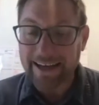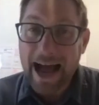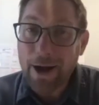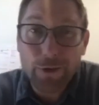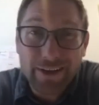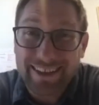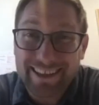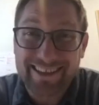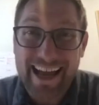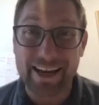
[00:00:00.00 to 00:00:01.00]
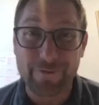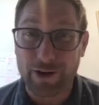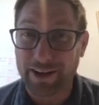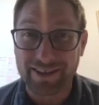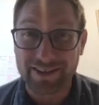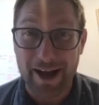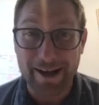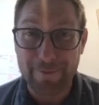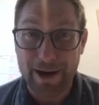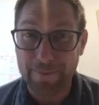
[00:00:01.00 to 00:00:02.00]
Now it's exciting for us to
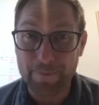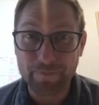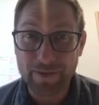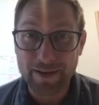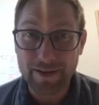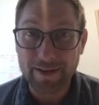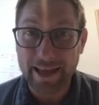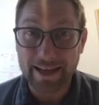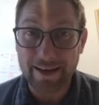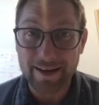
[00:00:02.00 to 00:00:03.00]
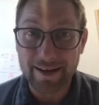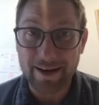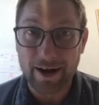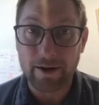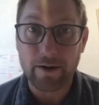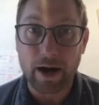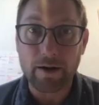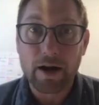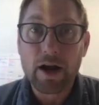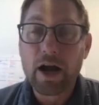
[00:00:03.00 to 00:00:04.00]
talk about like
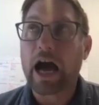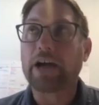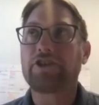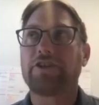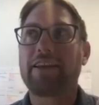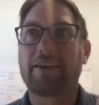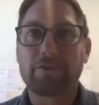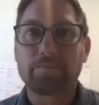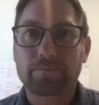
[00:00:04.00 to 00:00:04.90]
our I should say this,